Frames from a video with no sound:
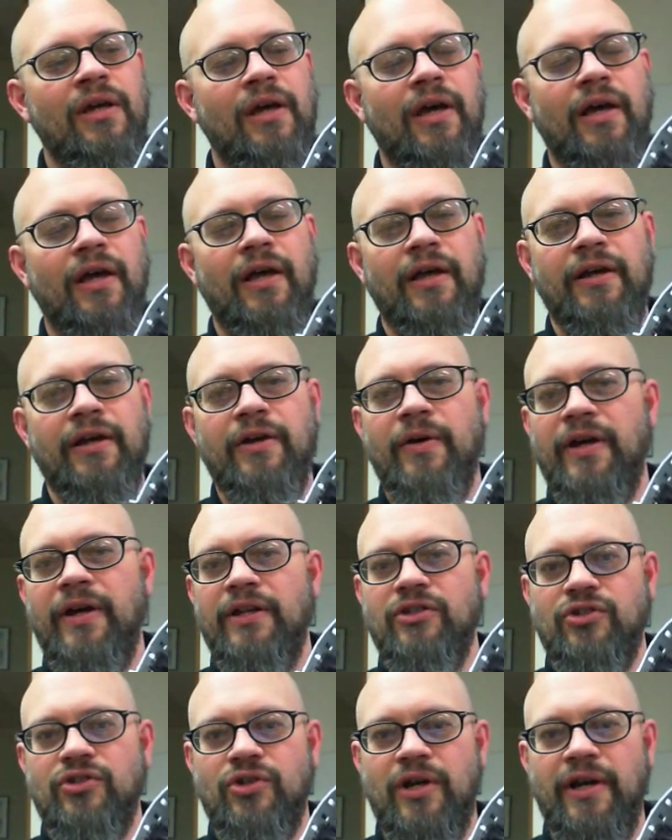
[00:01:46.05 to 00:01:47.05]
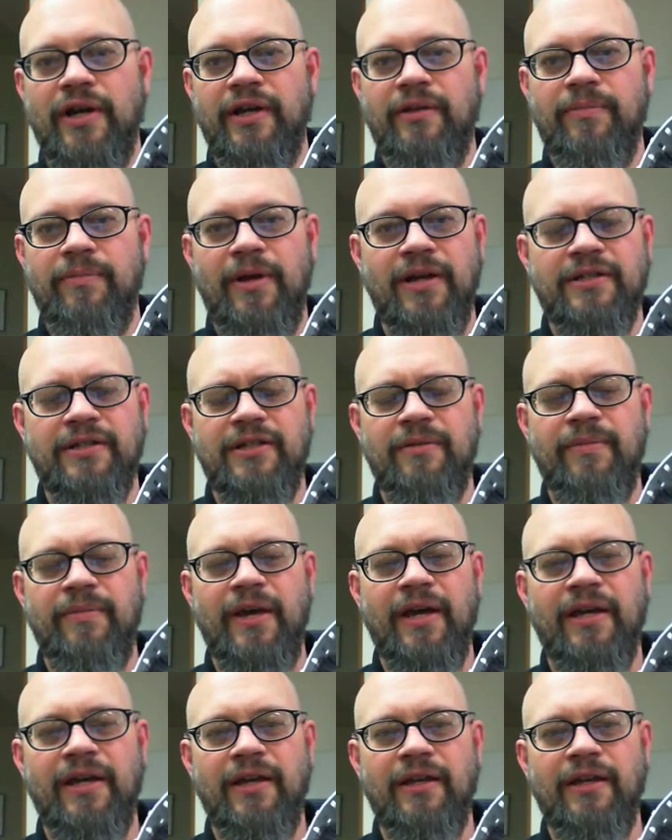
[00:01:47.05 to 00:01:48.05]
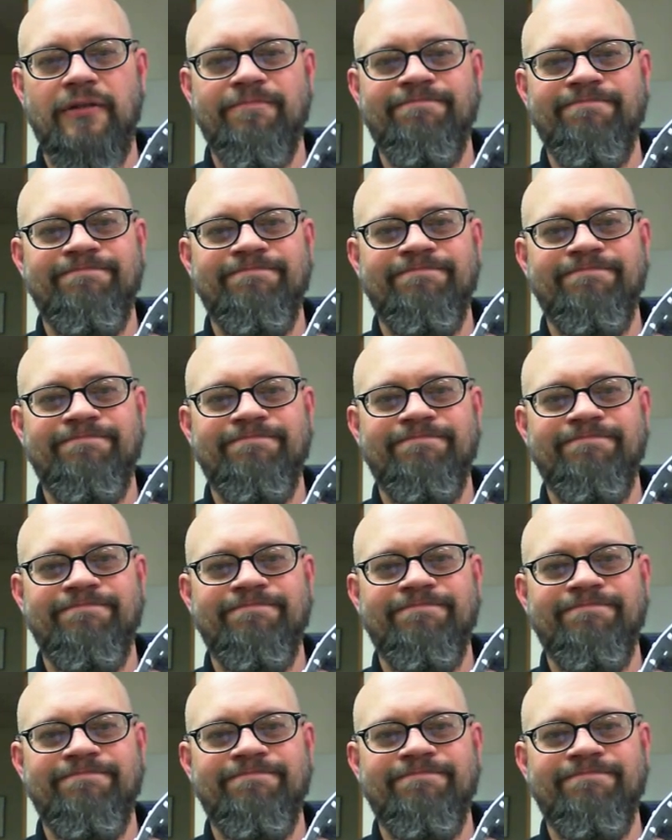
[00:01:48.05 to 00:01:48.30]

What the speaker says: Go ahead and try and epoxy it back in.